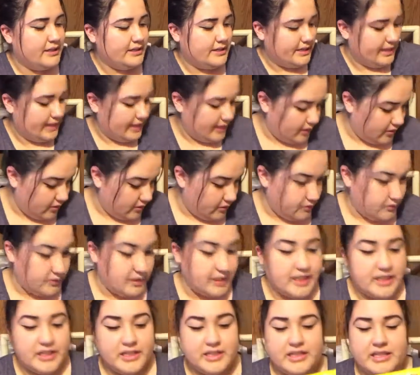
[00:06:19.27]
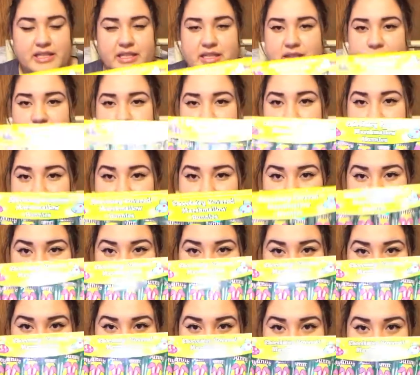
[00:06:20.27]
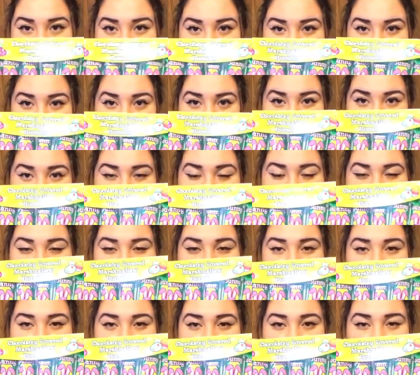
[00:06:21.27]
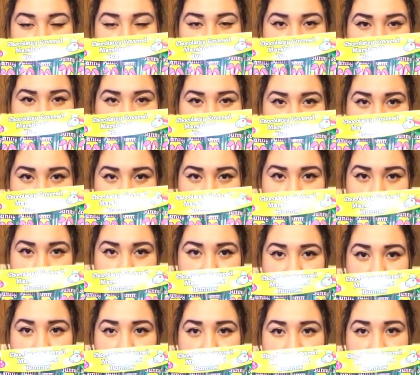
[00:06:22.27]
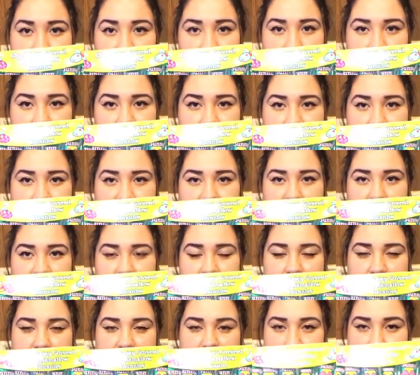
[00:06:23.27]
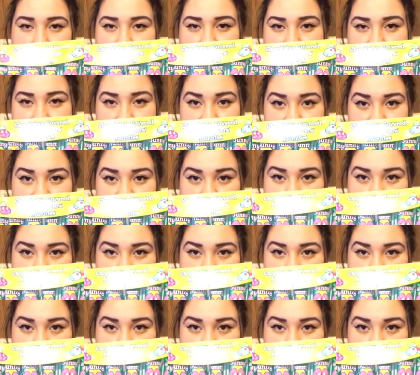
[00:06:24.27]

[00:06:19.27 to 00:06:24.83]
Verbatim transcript: Now here's this one where they're gonna get actually 2 of them each.